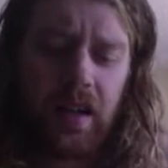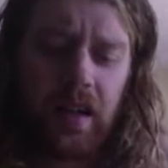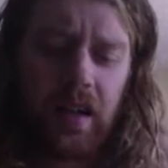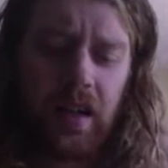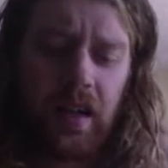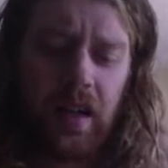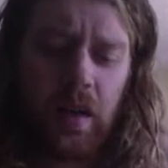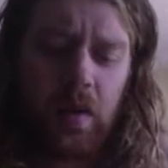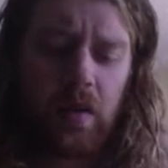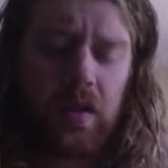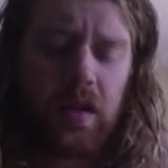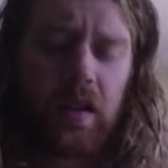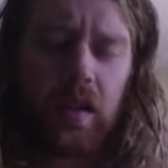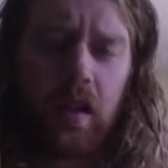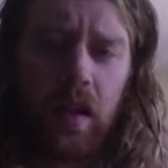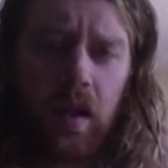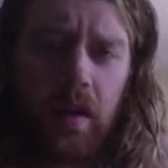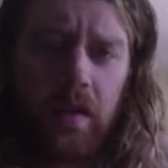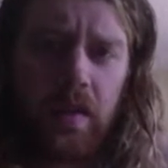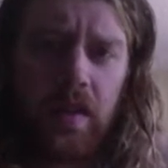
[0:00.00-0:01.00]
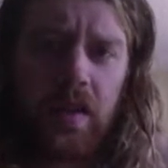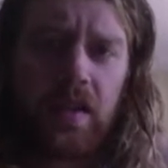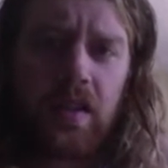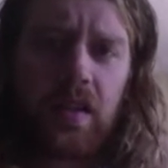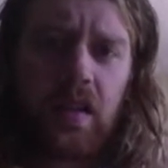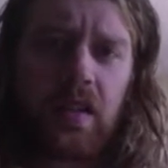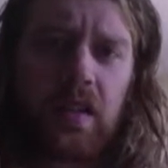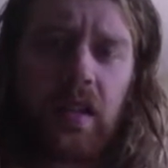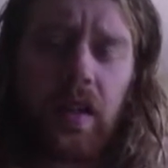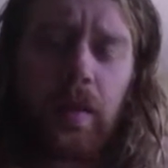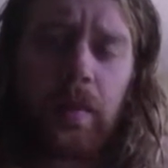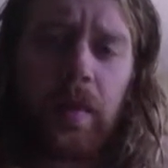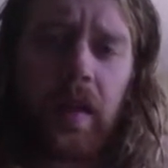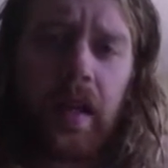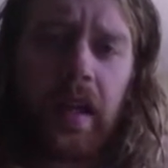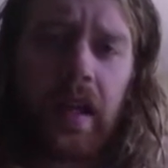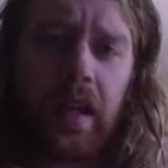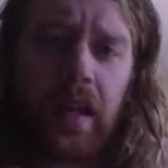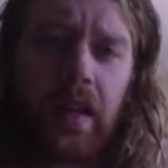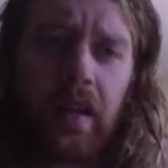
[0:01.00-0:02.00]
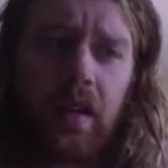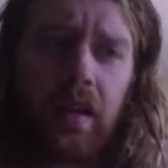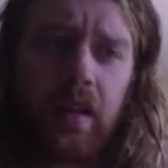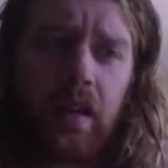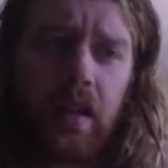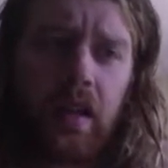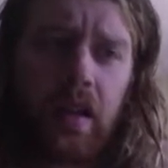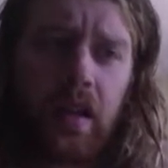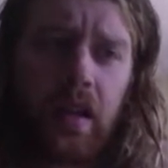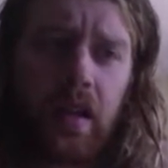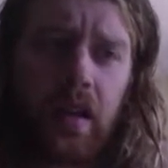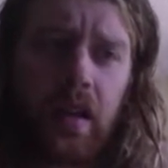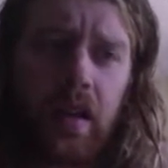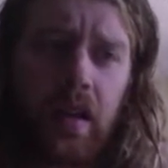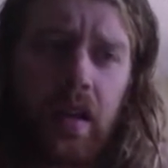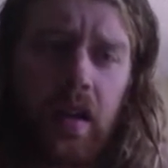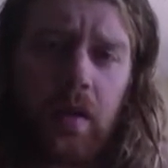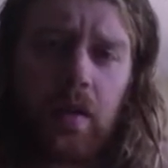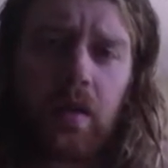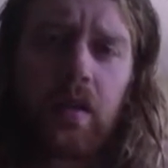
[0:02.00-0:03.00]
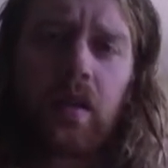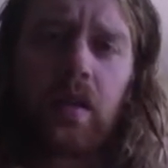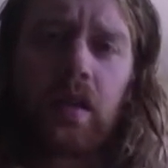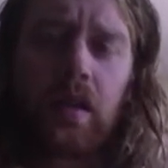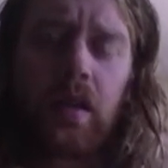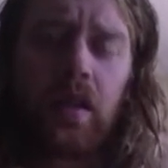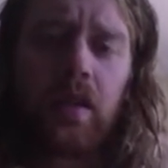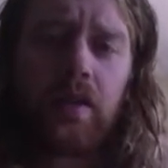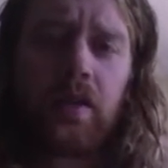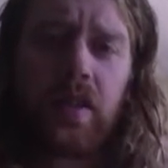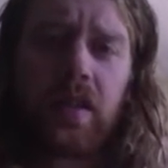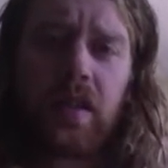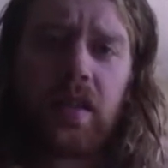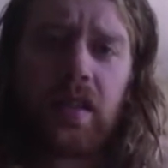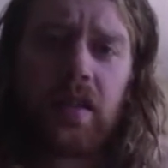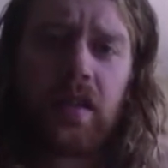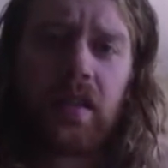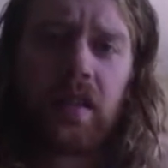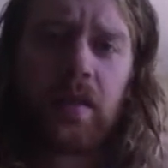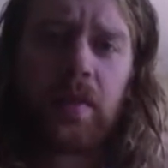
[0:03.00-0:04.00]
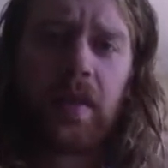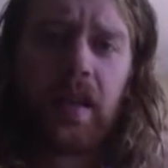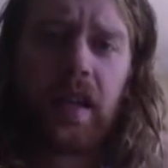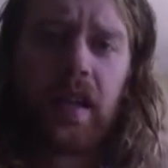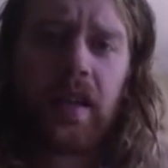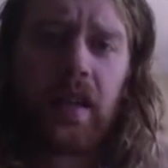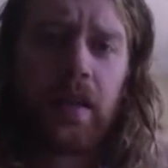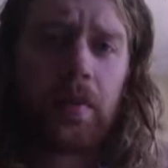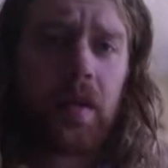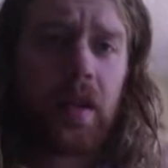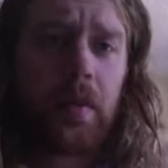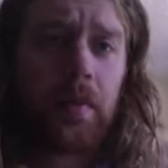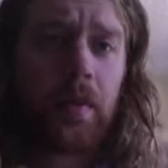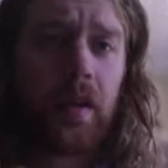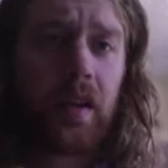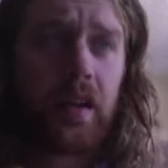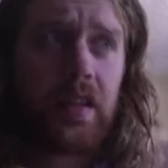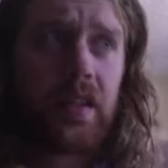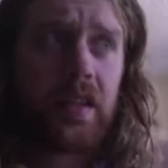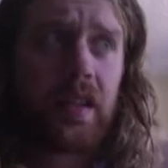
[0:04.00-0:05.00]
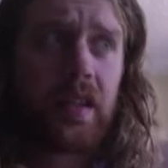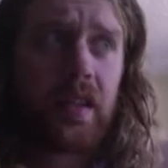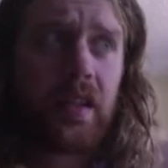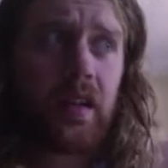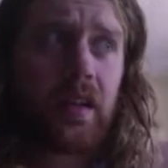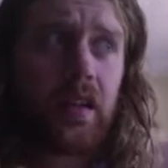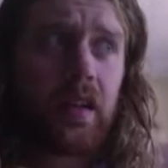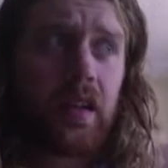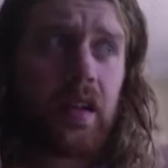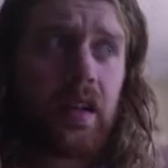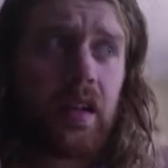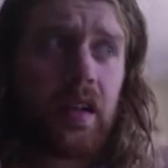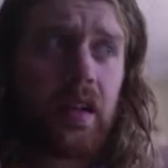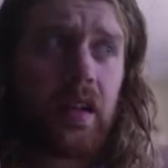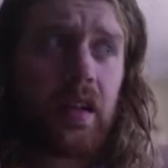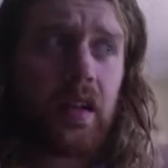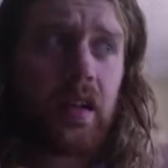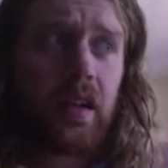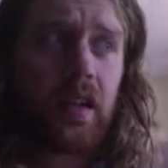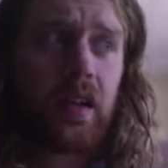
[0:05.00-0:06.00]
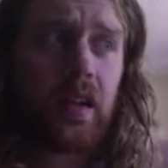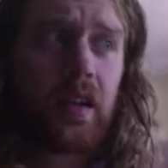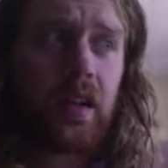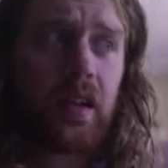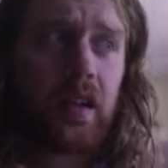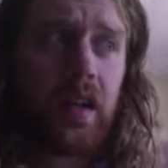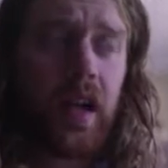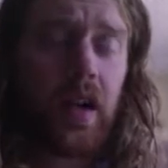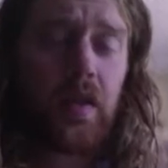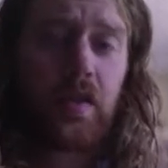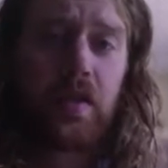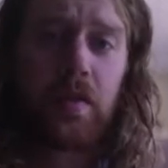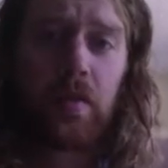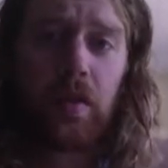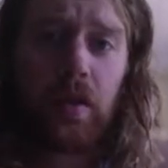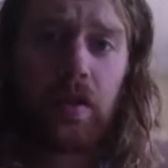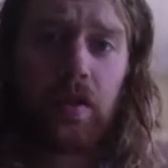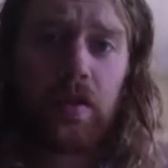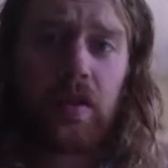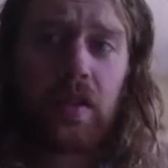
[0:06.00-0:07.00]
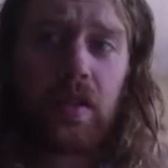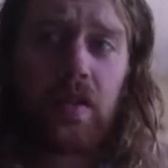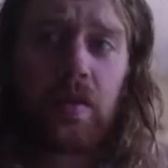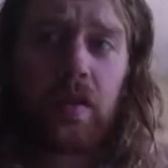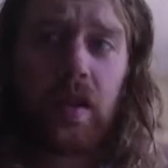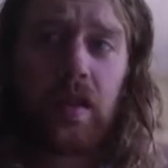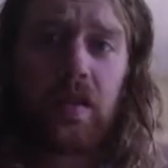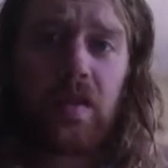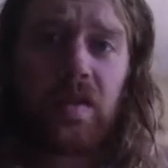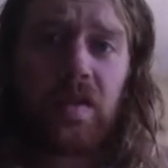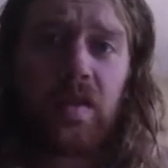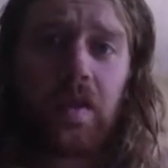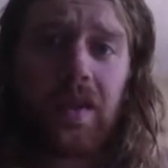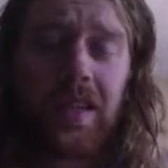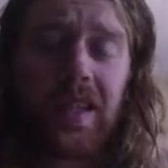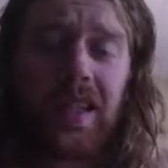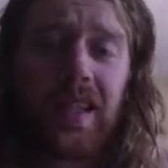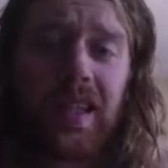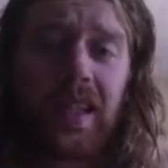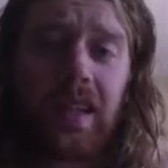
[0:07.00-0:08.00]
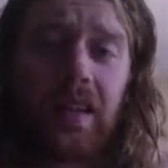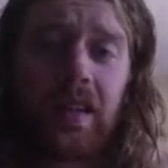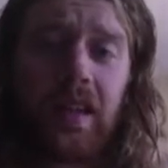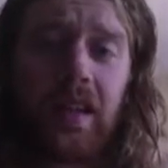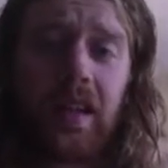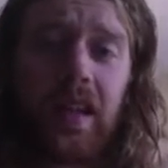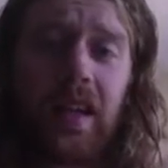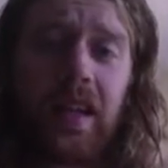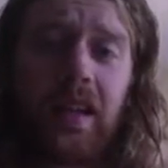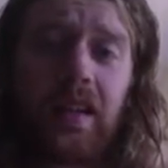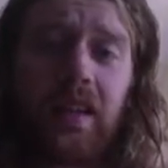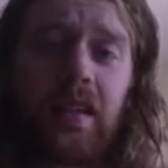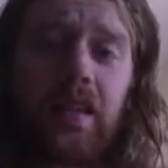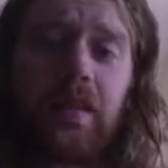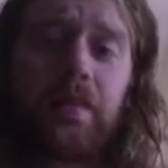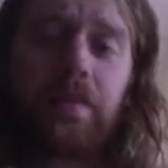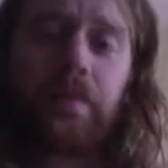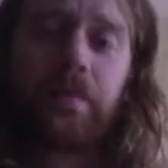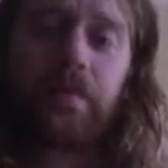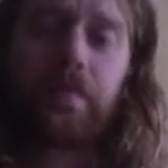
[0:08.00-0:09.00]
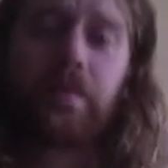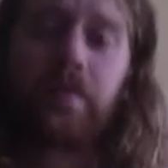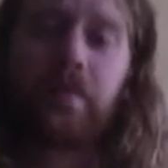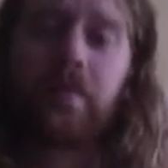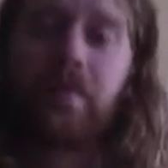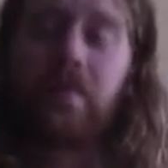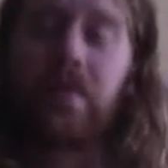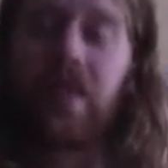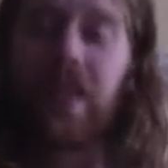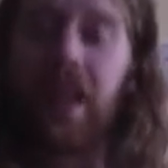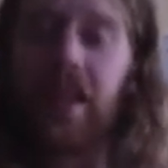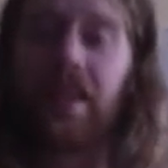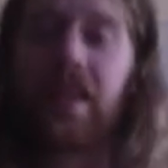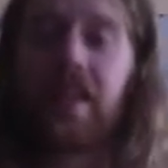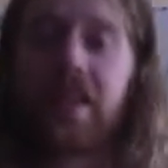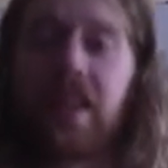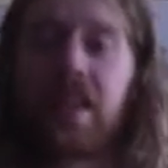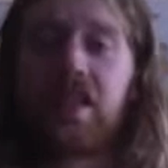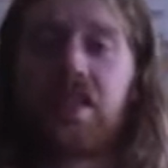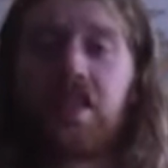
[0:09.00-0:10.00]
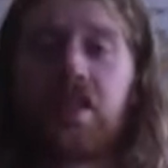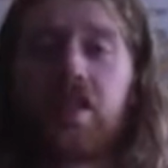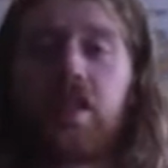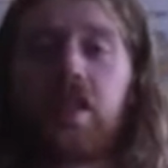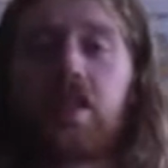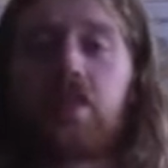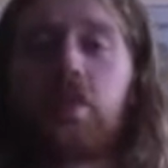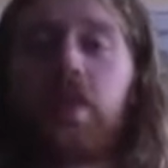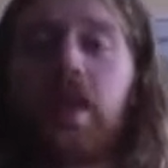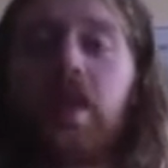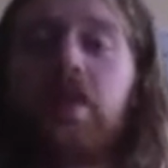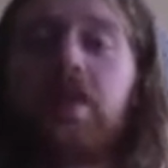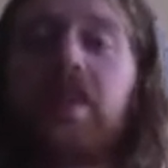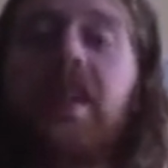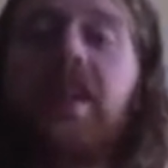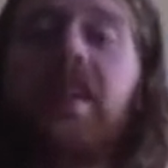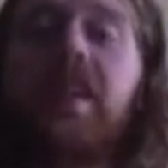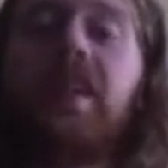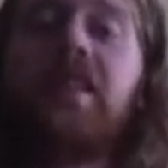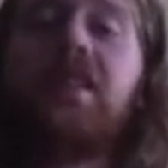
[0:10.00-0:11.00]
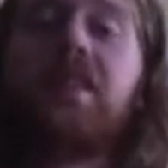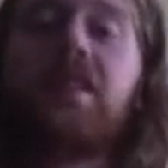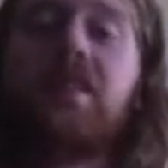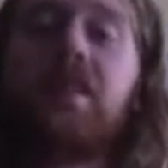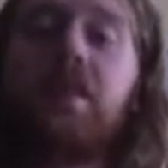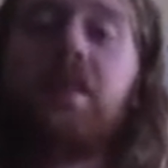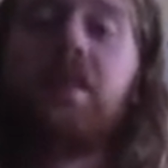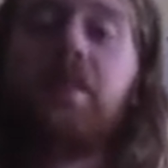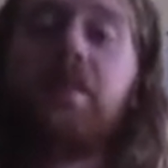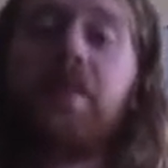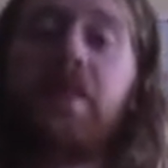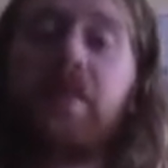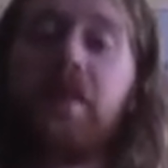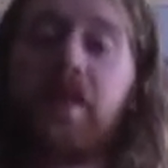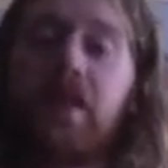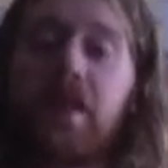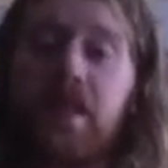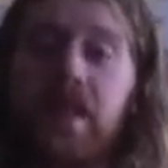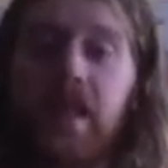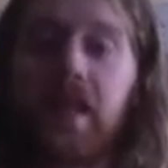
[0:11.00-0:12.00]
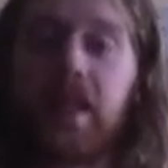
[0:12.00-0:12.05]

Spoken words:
I would love to see Sleep again. I would love to see Sleep again. They played Boston House of Blues in 2014, and I think that's just when I was getting into Sleep for the first time,